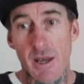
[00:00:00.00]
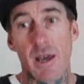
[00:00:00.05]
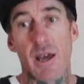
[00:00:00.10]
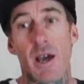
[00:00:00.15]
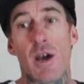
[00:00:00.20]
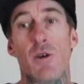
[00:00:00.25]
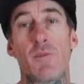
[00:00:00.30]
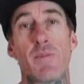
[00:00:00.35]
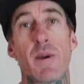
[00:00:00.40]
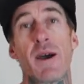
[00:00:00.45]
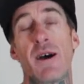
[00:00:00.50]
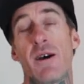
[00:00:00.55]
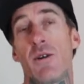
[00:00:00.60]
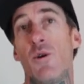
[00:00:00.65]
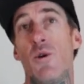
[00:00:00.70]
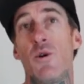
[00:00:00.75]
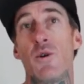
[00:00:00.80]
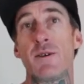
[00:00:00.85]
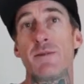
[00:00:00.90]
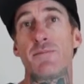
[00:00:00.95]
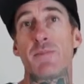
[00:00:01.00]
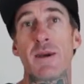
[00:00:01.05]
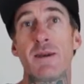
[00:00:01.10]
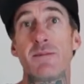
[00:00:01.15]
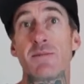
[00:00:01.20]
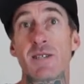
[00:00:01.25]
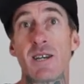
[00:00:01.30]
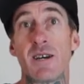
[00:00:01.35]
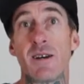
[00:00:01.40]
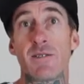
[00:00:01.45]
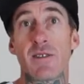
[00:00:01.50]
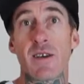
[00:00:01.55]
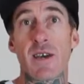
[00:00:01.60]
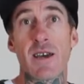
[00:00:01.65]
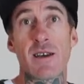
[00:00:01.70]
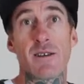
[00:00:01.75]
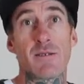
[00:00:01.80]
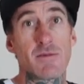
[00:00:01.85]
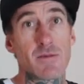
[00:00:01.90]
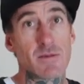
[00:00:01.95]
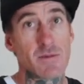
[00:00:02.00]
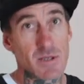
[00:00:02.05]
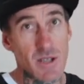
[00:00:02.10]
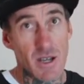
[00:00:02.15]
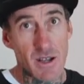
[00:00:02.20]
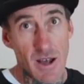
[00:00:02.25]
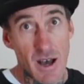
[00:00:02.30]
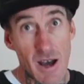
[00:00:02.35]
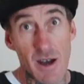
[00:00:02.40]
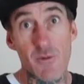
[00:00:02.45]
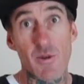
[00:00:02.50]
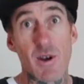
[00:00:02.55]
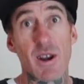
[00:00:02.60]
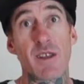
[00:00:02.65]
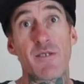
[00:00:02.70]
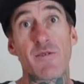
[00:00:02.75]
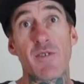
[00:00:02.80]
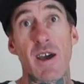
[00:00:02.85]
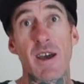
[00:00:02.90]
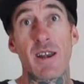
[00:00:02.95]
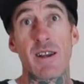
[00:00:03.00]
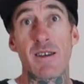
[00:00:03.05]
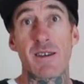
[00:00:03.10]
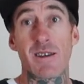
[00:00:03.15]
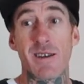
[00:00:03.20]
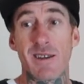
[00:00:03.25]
help out all you peeps out there that are renovating,